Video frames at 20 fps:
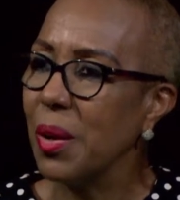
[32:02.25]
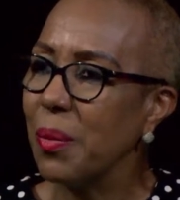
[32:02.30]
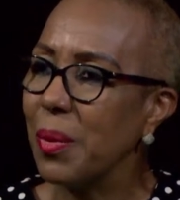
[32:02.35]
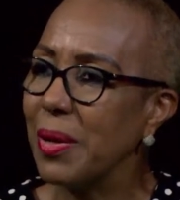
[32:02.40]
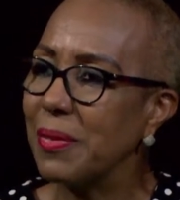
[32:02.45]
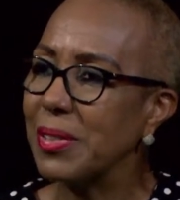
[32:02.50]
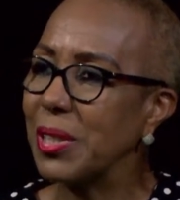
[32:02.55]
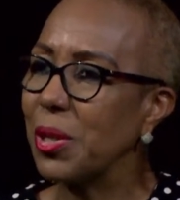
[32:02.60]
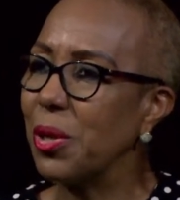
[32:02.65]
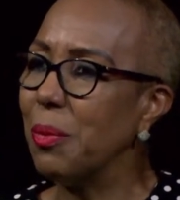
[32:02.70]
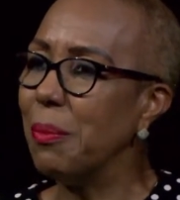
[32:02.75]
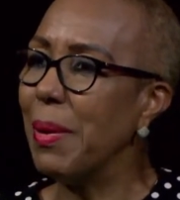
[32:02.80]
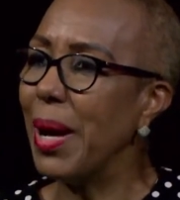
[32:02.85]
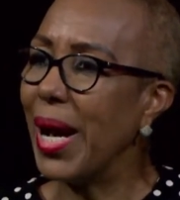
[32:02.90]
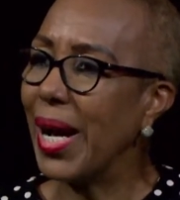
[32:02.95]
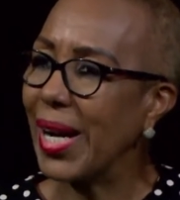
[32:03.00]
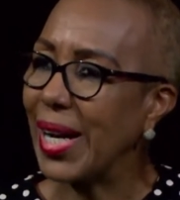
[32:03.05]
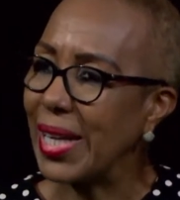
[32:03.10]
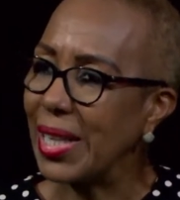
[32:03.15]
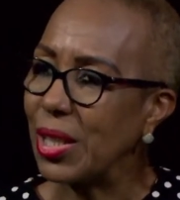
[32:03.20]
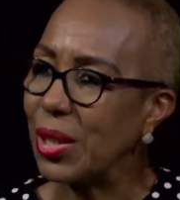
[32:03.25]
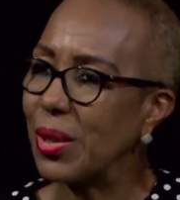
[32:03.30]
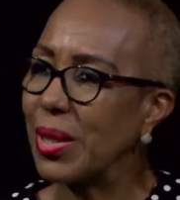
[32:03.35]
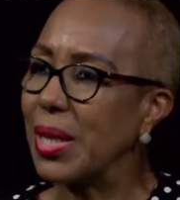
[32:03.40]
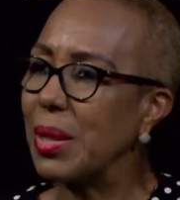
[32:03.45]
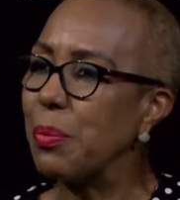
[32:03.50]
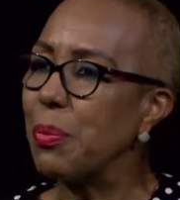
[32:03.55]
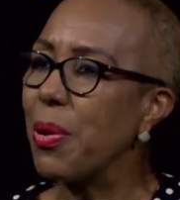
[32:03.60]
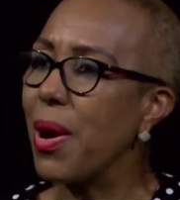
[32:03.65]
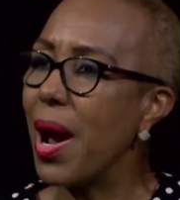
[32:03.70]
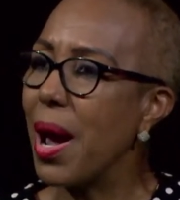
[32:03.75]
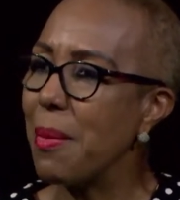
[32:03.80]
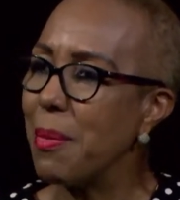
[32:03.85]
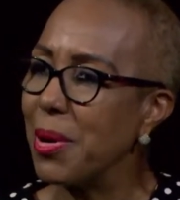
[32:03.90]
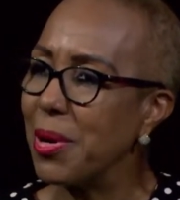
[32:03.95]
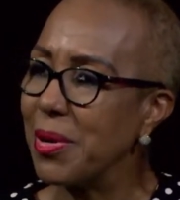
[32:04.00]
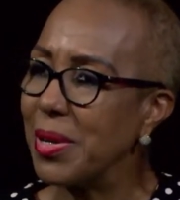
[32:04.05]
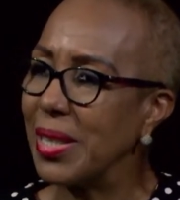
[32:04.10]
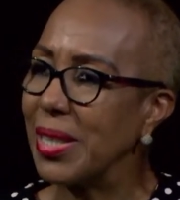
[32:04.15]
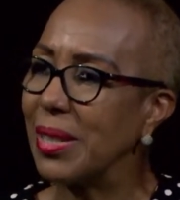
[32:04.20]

We have to go back and look at primary.